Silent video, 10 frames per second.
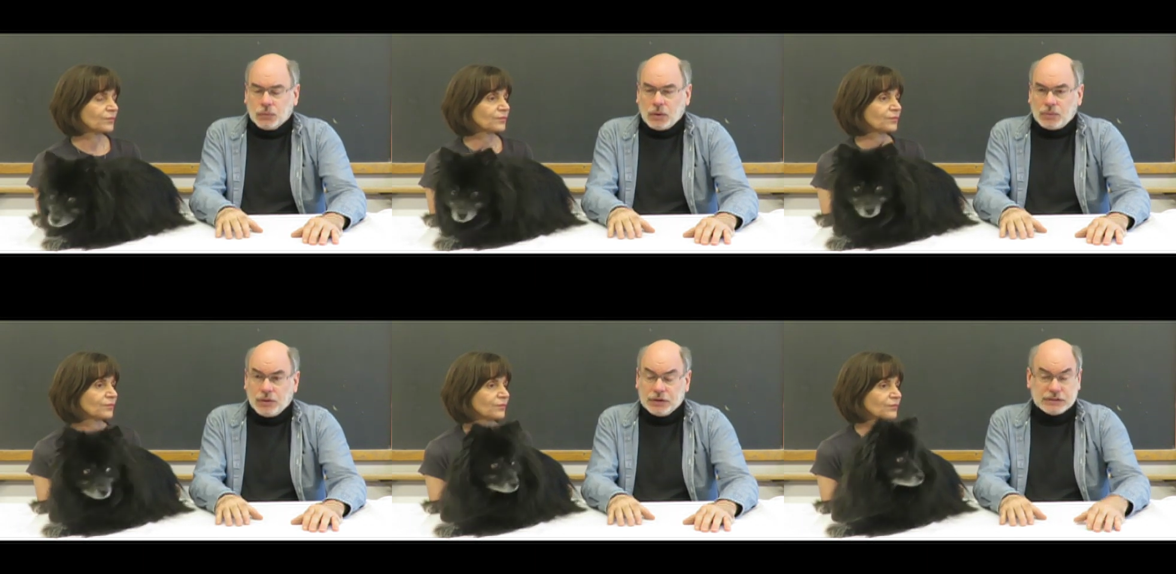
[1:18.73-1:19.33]

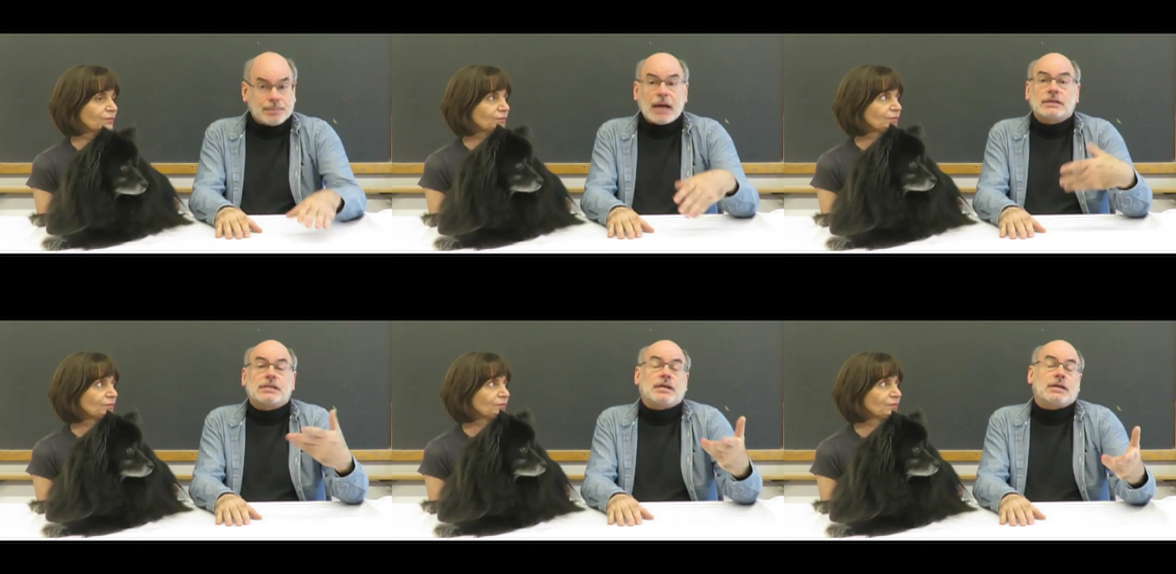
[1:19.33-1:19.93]
Speaker 1: What we're
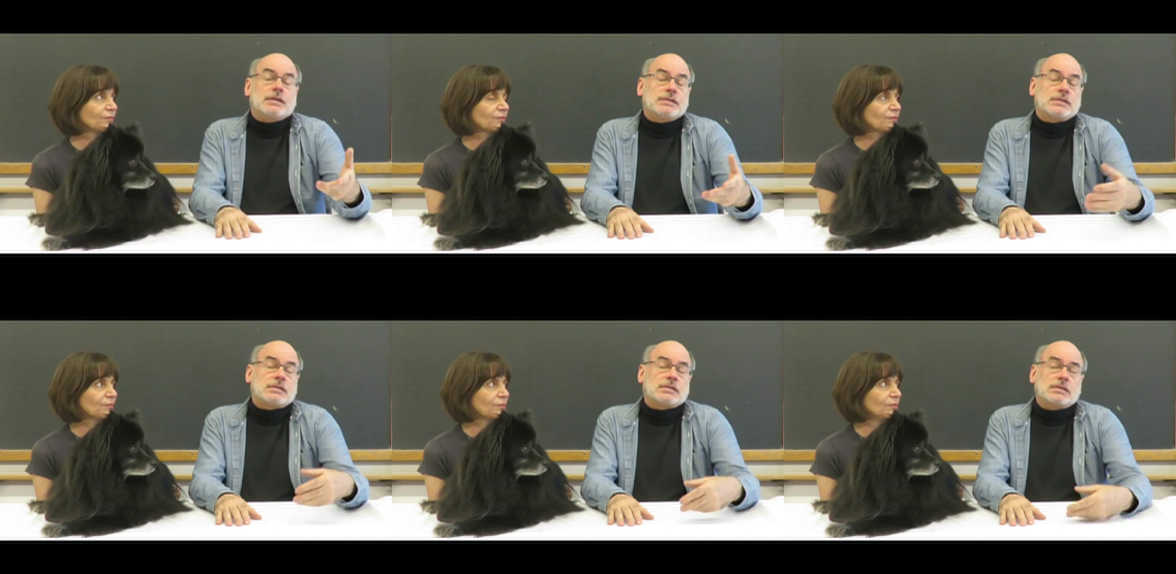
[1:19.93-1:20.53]
expecting
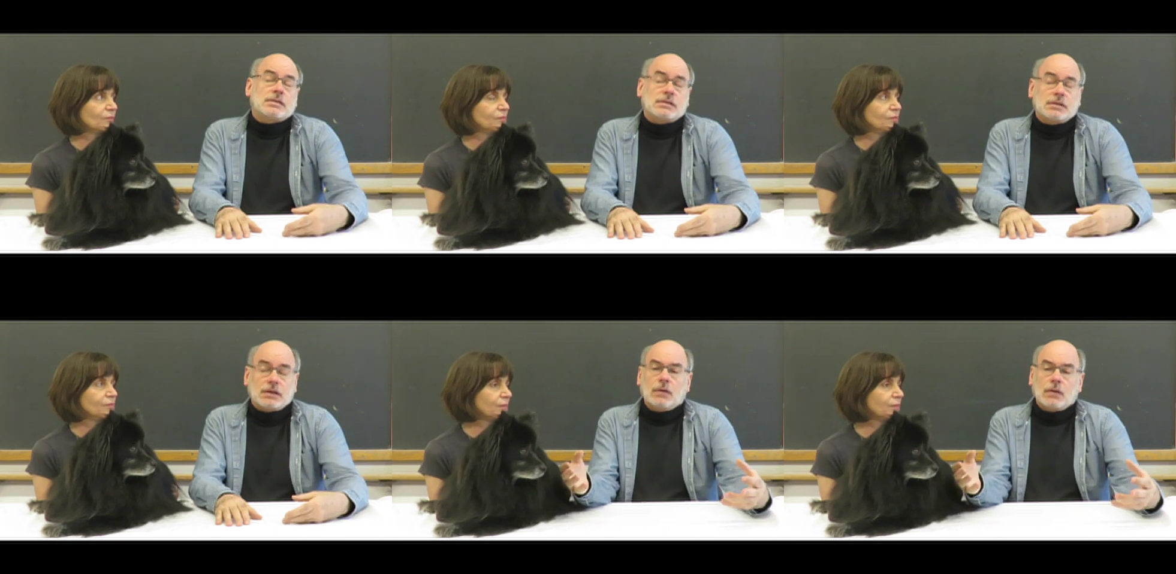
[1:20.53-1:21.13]
is
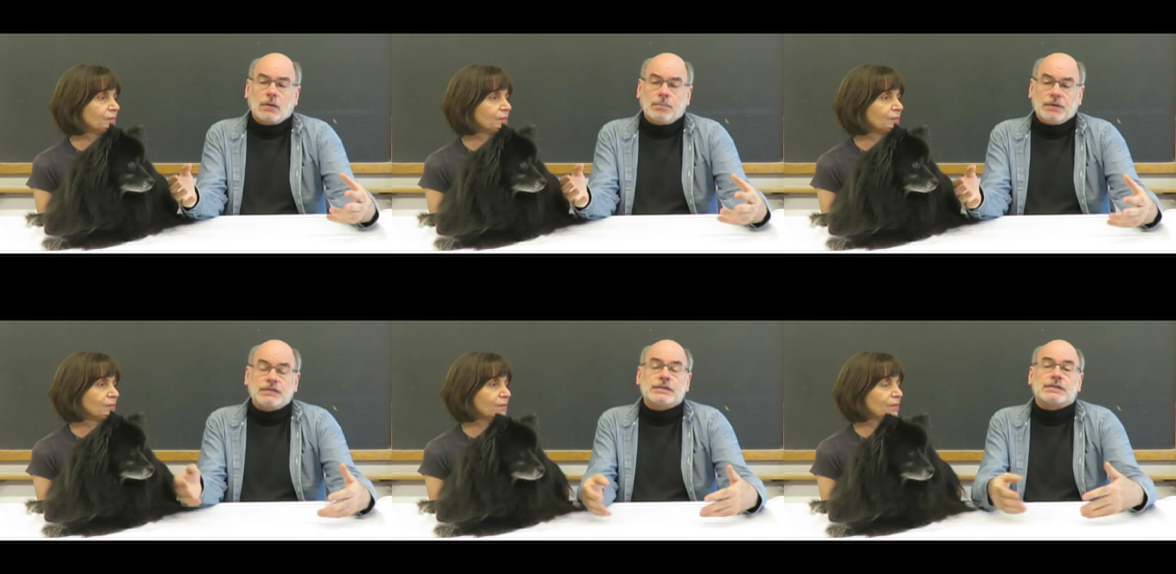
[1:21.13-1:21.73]

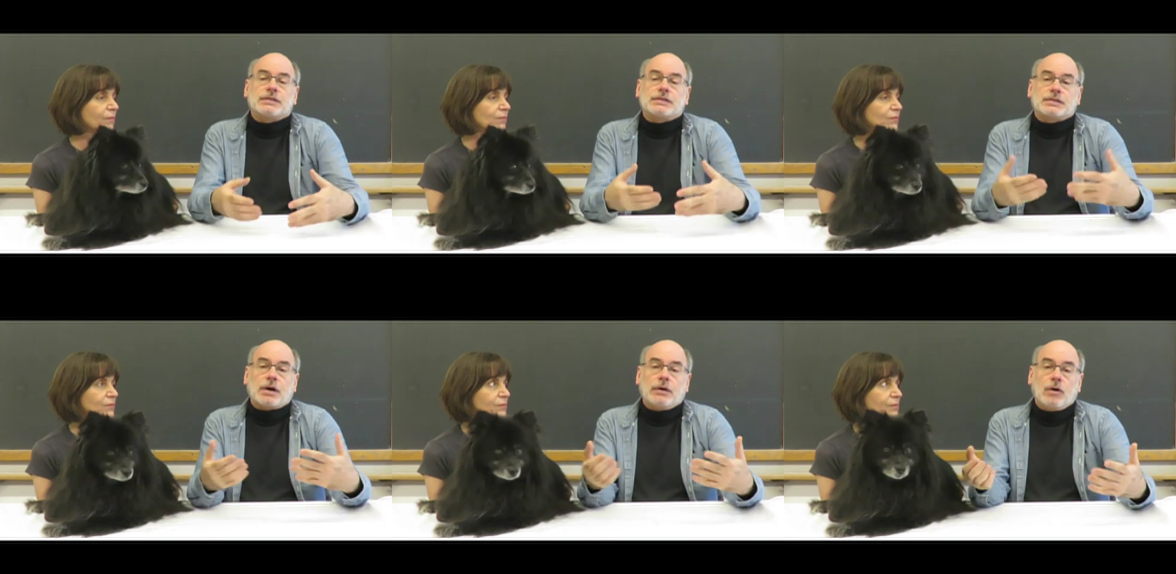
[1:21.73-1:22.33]
businesses
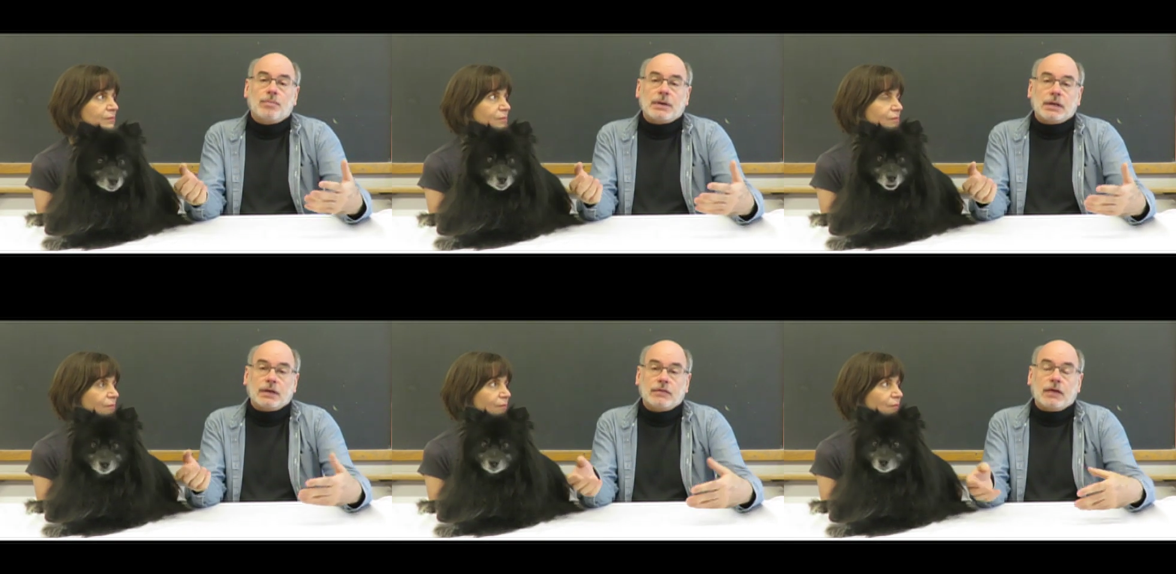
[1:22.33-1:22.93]
start
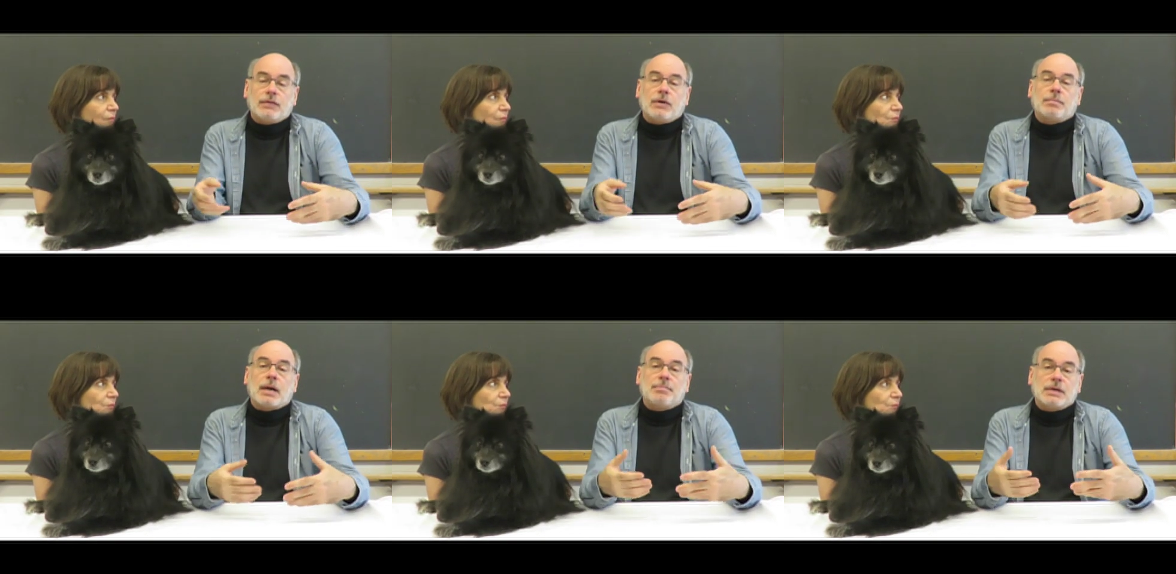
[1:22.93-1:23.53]
opening, that there
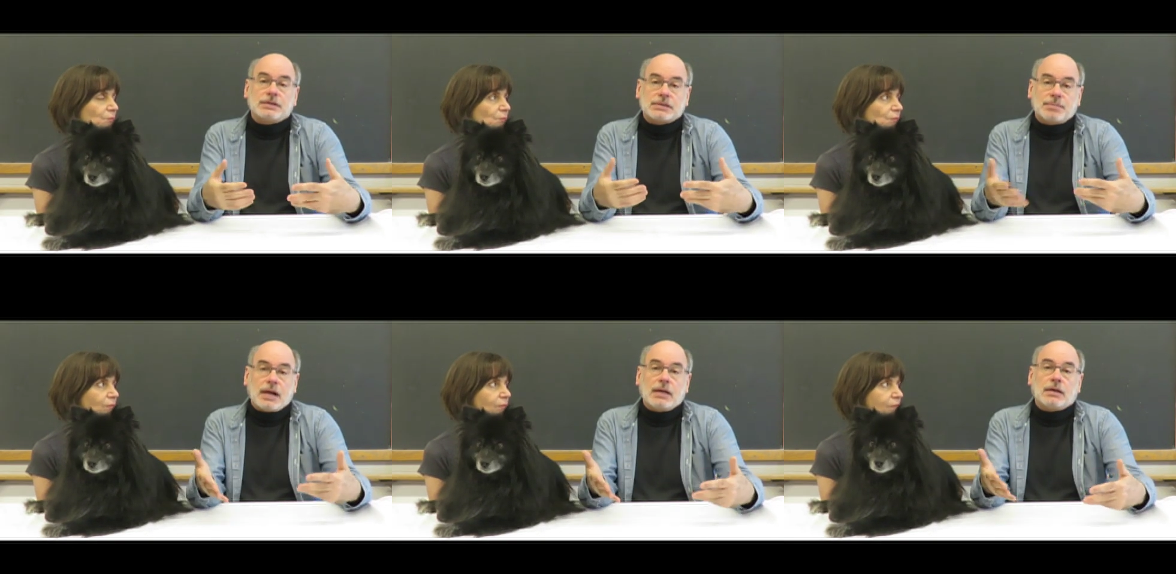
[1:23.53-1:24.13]
might be a
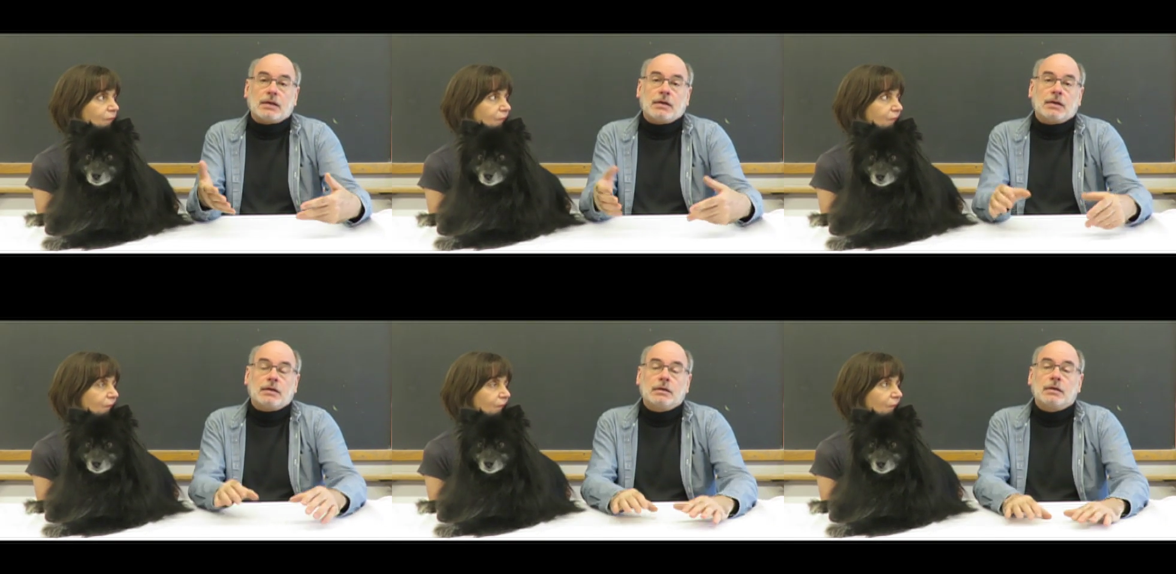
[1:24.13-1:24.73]
spike
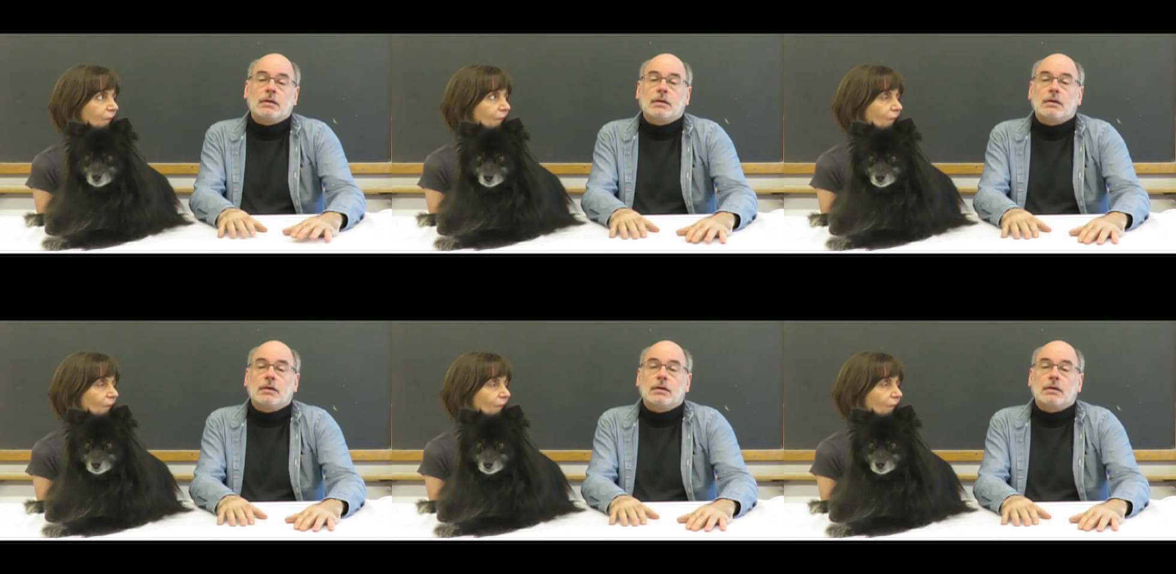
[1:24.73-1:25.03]
in